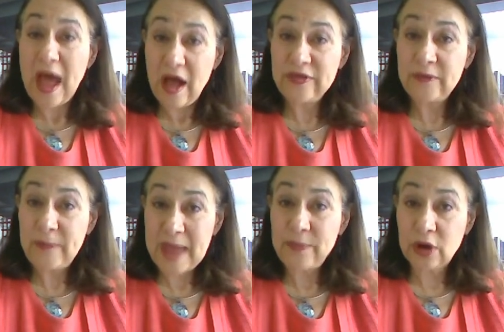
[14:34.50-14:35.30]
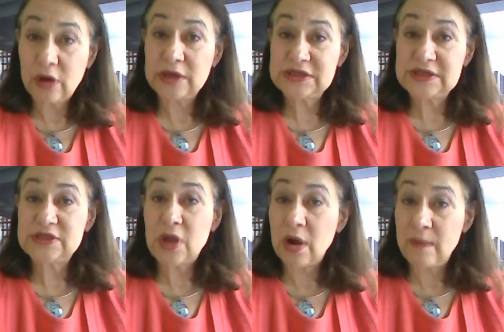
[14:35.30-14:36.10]
how the paper
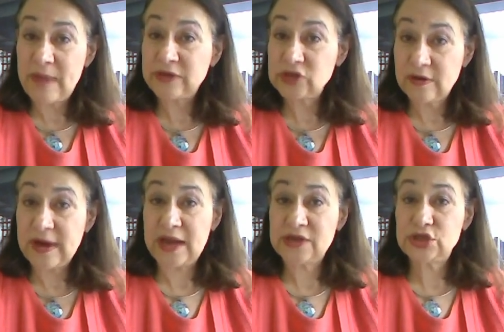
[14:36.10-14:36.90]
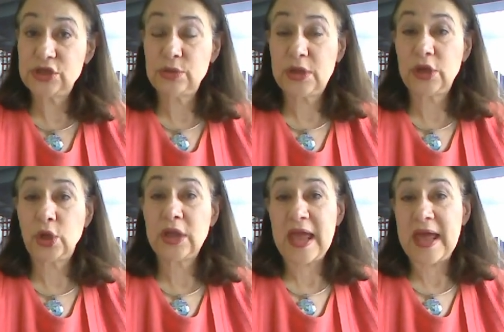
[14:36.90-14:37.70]
currencies are about to crash. You can
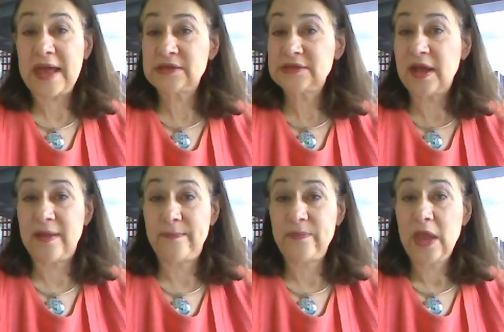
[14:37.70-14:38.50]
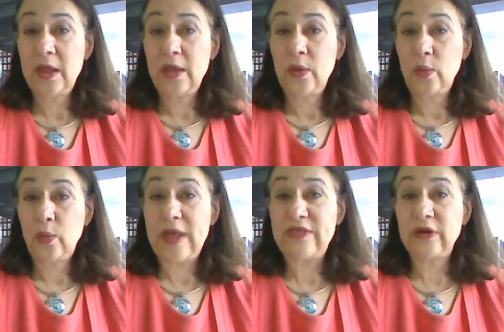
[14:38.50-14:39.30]
look at um,
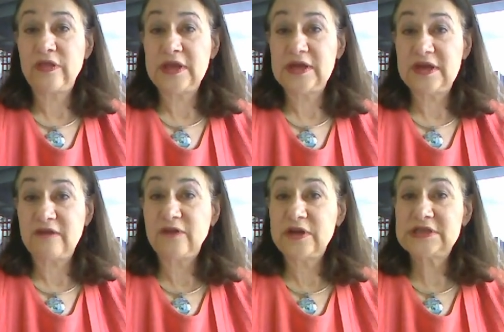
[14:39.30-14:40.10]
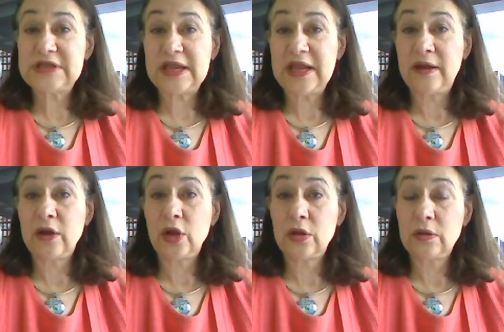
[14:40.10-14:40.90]
whether the difference
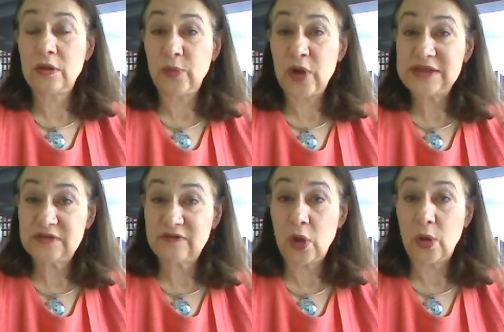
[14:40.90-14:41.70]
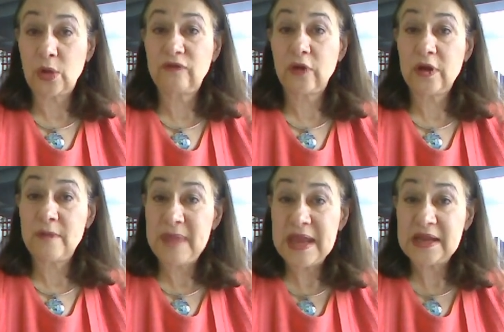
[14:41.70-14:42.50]
in the price of gold for
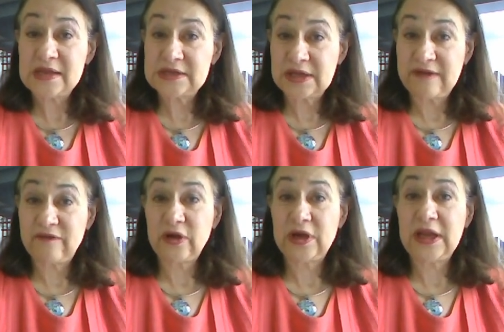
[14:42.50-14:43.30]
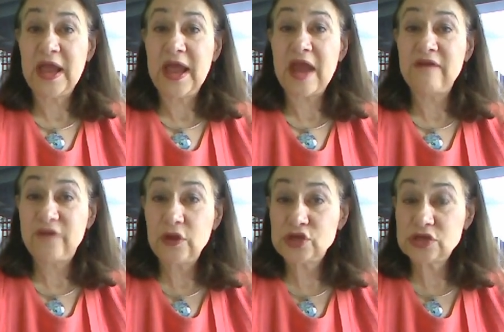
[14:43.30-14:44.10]
immediate delivery
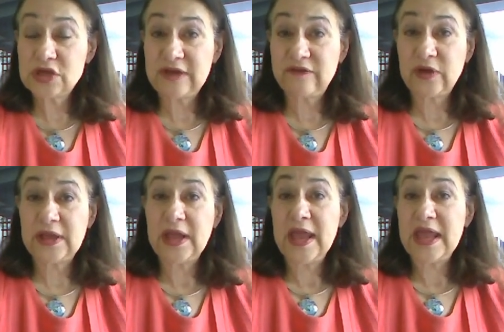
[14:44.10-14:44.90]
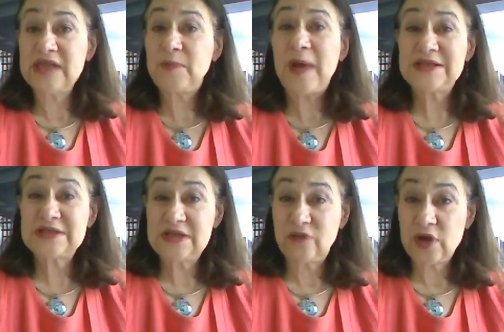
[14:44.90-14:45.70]
and future delivery is
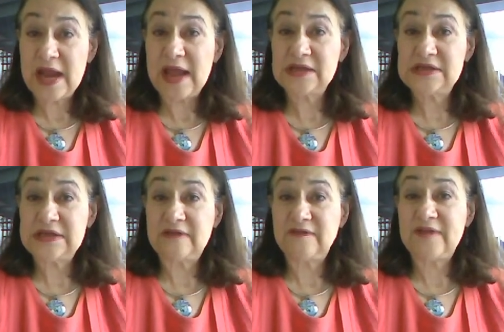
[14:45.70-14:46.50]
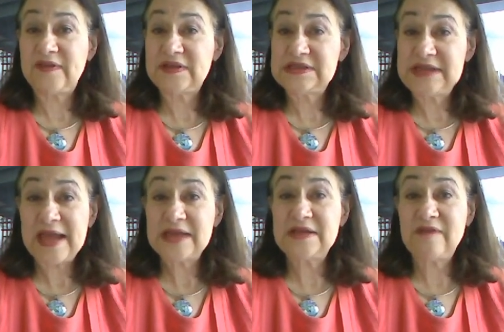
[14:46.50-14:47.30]
positive or negative. If it's
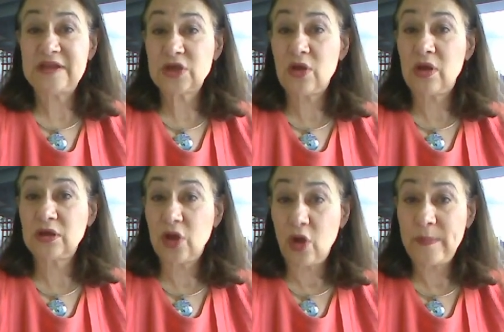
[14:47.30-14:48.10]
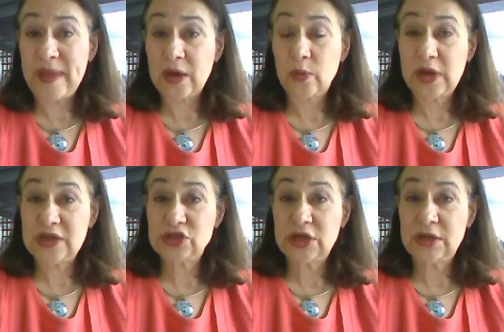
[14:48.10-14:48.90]
negative, that's called gold
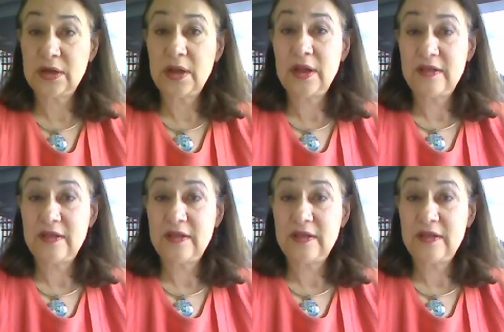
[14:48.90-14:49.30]
backwardation.